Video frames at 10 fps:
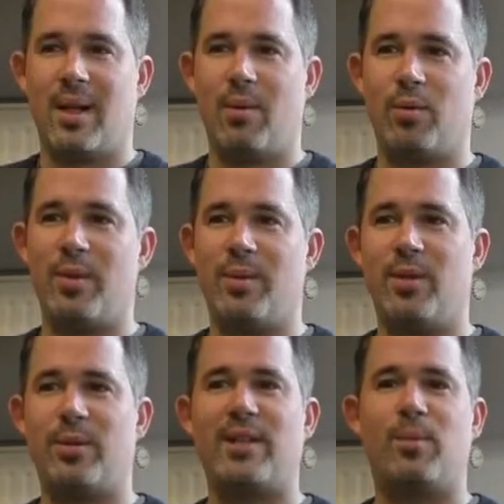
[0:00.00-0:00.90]
I would
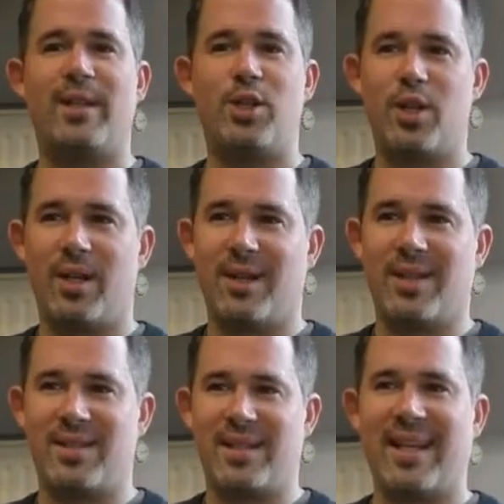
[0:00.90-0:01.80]
maybe randomly
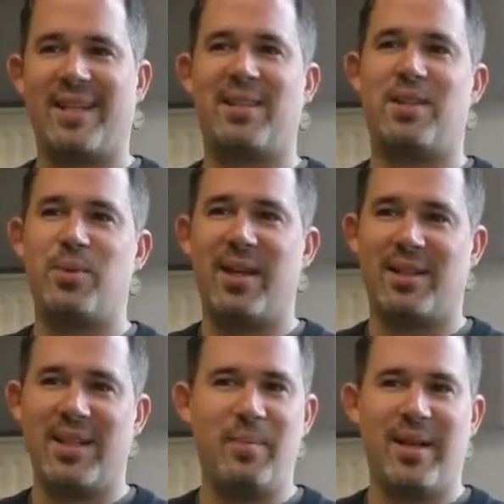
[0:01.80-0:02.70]
select
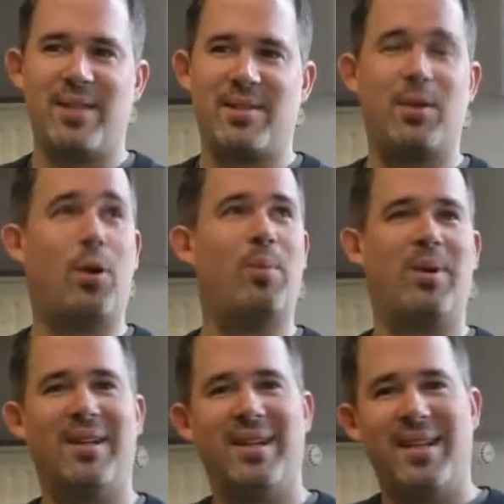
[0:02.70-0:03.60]
300 emails and hope
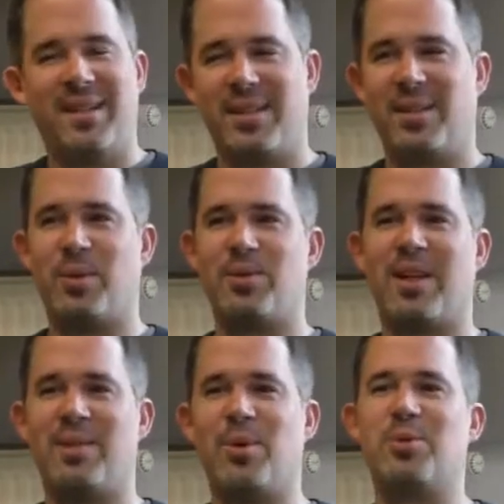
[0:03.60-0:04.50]
that
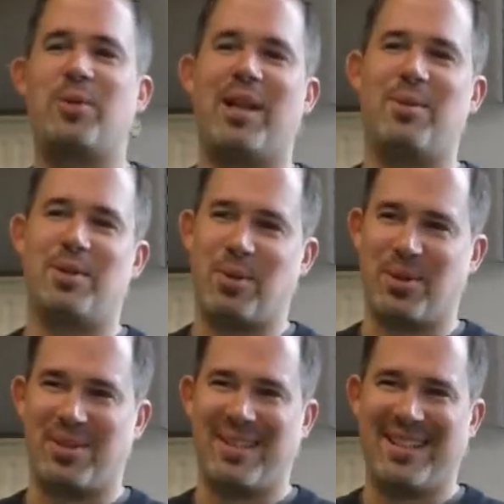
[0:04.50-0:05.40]
those are the most relevant
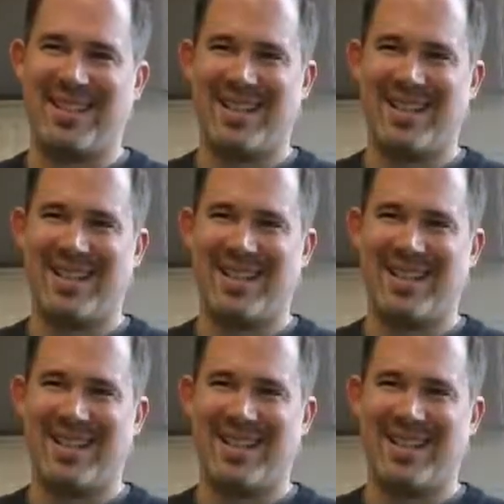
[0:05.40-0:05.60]
ones.